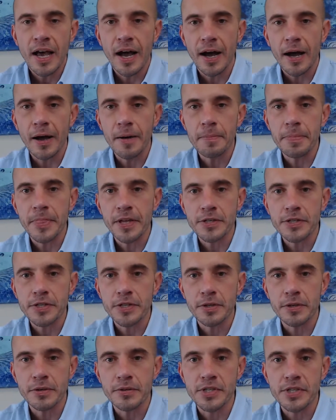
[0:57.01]

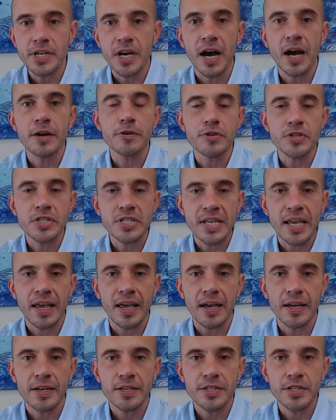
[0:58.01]
to
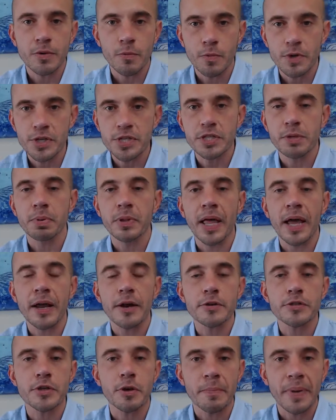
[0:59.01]
understand which
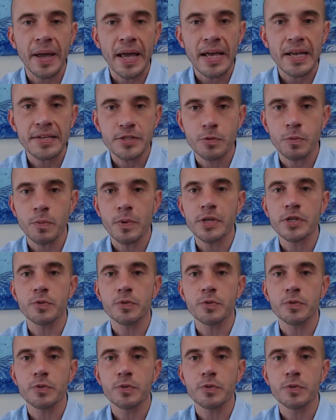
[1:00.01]
suppliers are best,